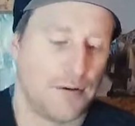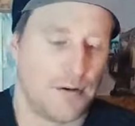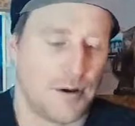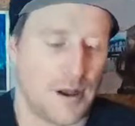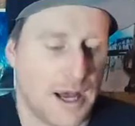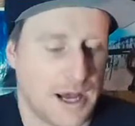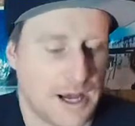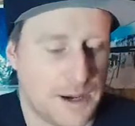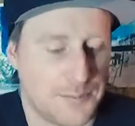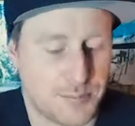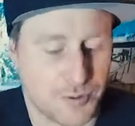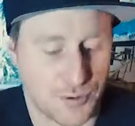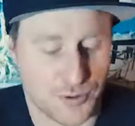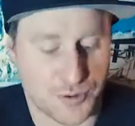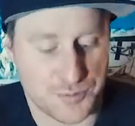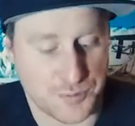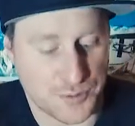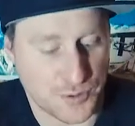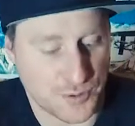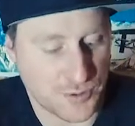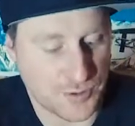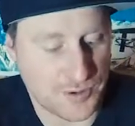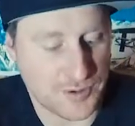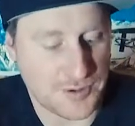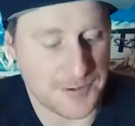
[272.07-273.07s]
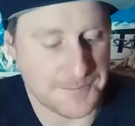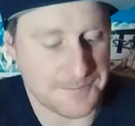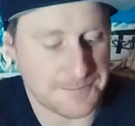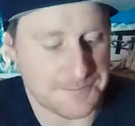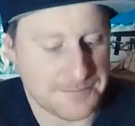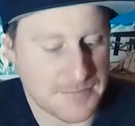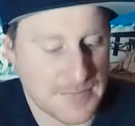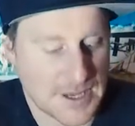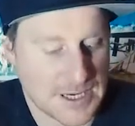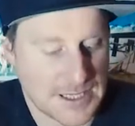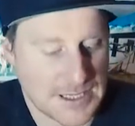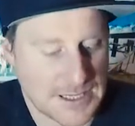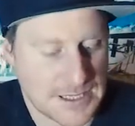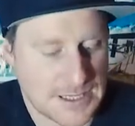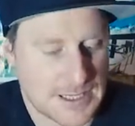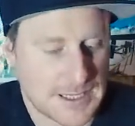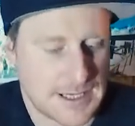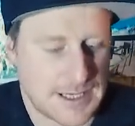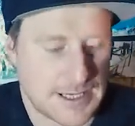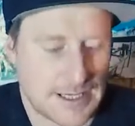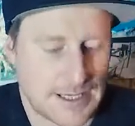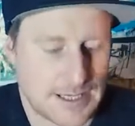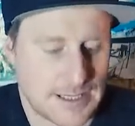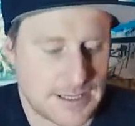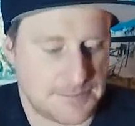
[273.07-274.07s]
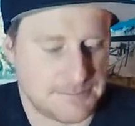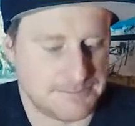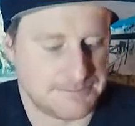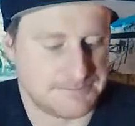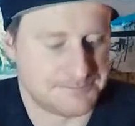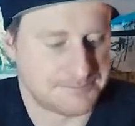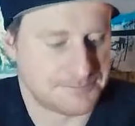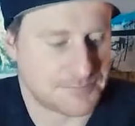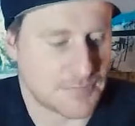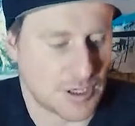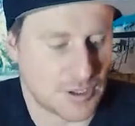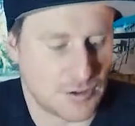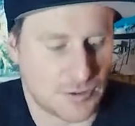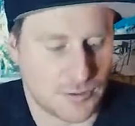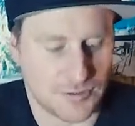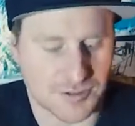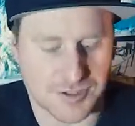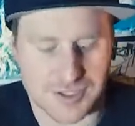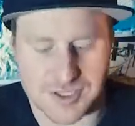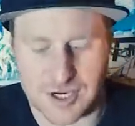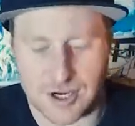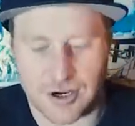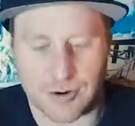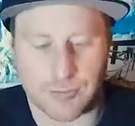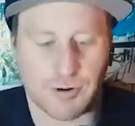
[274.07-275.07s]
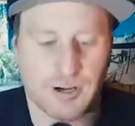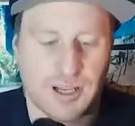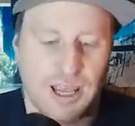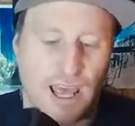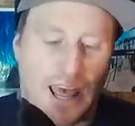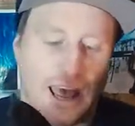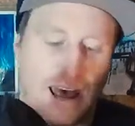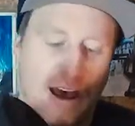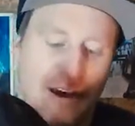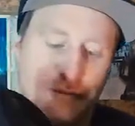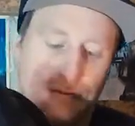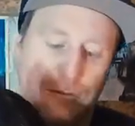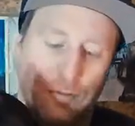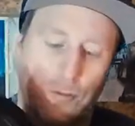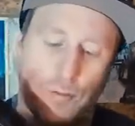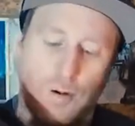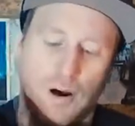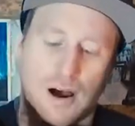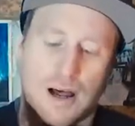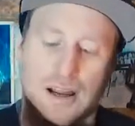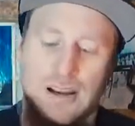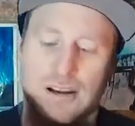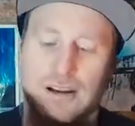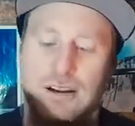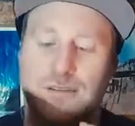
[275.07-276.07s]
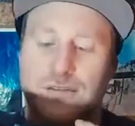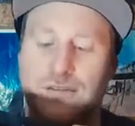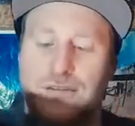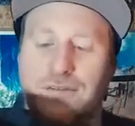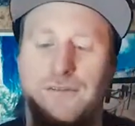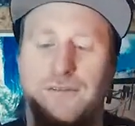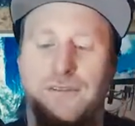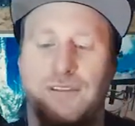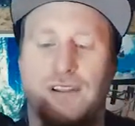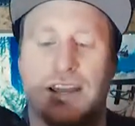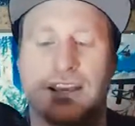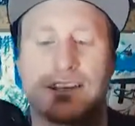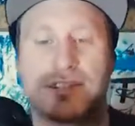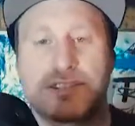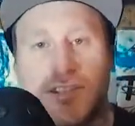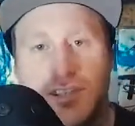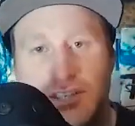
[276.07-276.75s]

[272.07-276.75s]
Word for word: uh, boot board. Um, also, we have one flex